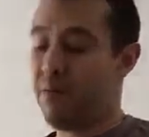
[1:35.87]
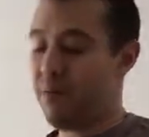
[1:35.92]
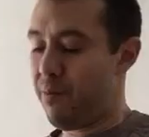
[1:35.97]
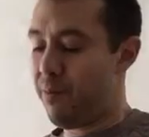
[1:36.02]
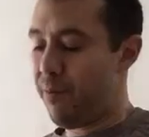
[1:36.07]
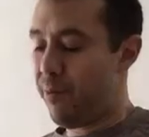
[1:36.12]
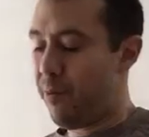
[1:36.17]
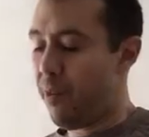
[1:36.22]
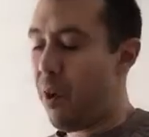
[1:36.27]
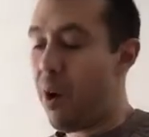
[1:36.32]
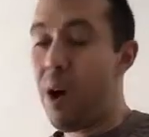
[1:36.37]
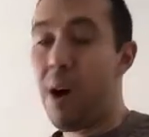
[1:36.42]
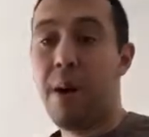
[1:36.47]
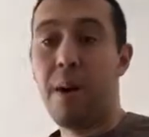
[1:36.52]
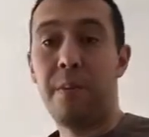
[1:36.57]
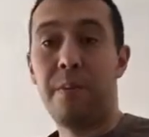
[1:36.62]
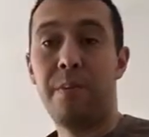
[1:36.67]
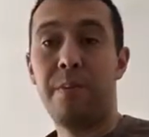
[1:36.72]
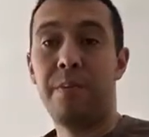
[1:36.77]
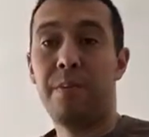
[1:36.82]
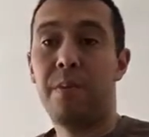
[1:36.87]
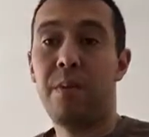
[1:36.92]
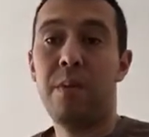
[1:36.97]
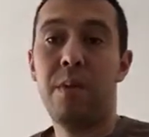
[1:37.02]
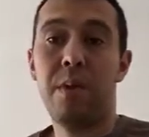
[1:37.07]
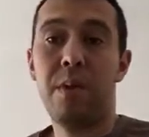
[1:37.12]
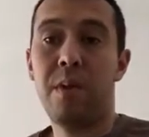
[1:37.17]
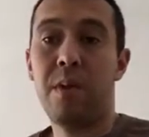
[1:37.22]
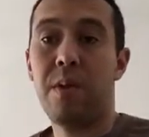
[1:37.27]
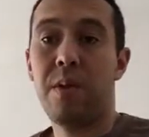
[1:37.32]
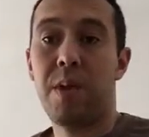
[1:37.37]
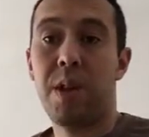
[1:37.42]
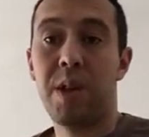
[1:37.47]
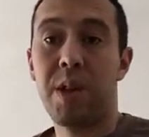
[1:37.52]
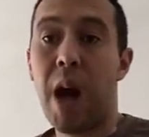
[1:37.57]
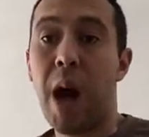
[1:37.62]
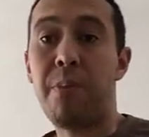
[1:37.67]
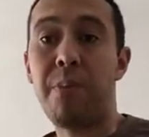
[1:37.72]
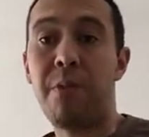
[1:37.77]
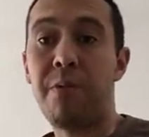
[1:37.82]
from the
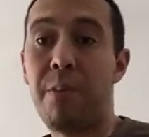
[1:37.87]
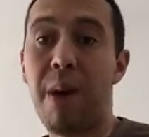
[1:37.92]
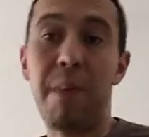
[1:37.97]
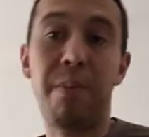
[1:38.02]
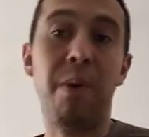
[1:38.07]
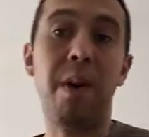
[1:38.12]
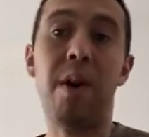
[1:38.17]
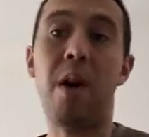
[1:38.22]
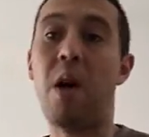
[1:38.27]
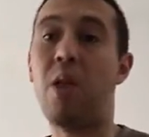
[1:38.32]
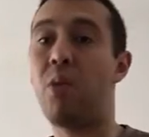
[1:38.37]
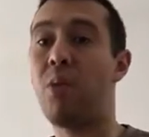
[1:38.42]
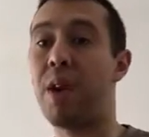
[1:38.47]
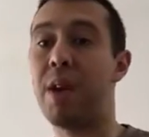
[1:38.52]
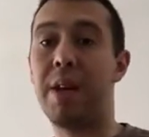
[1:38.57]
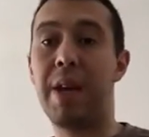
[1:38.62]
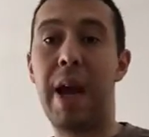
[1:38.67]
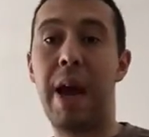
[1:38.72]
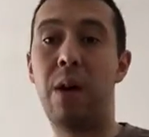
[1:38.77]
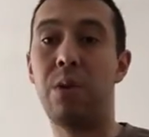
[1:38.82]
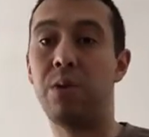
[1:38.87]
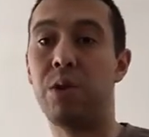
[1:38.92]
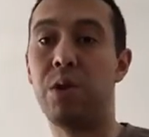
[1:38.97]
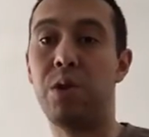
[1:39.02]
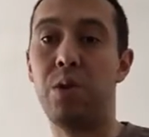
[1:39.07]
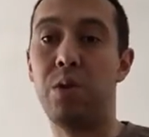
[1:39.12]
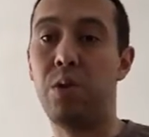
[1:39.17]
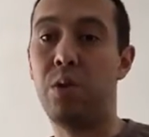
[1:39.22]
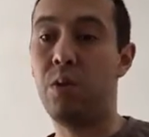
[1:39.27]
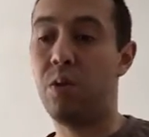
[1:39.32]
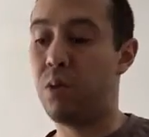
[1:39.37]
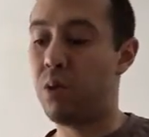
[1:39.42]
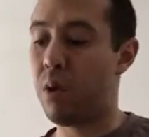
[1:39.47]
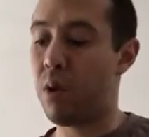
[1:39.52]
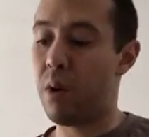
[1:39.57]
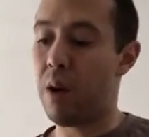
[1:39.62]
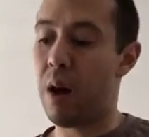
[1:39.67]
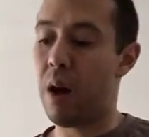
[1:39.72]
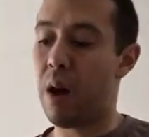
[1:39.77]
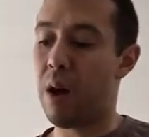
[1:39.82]
top of my butt all the way down to
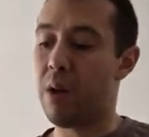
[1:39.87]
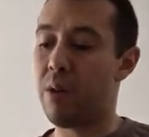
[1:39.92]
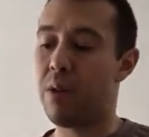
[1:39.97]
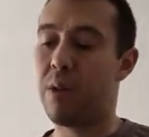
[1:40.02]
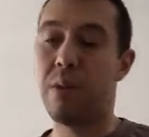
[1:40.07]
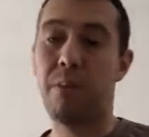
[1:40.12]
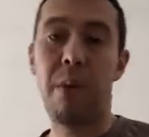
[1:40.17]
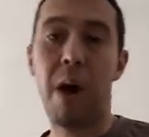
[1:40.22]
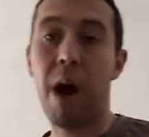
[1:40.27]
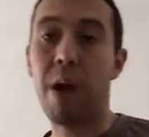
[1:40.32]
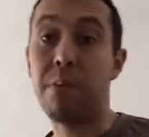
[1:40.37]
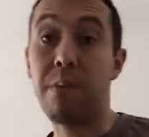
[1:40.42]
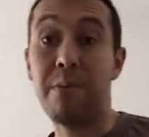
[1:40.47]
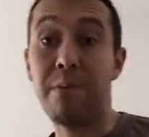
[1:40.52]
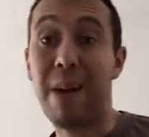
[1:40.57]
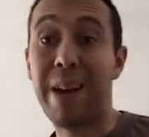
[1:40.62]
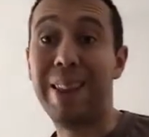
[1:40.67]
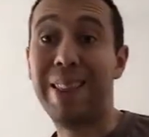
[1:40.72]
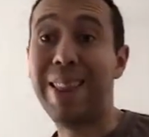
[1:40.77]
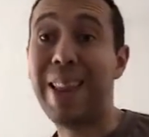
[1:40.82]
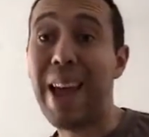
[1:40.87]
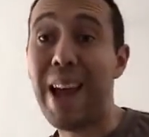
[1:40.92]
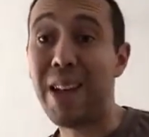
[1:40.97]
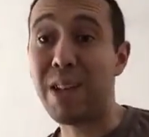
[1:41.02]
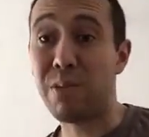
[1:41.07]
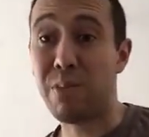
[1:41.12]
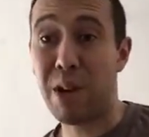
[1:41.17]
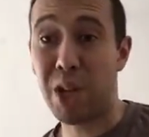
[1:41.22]
the bottom of my legs,